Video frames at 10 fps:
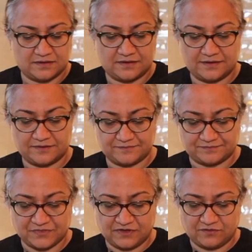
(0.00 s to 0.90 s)
now
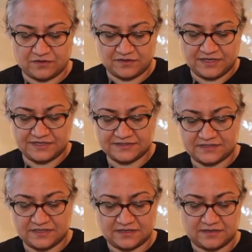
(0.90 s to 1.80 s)
you've got
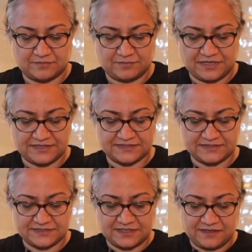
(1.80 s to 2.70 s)
these
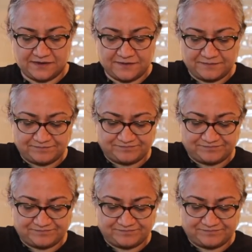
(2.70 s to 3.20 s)
pieces here.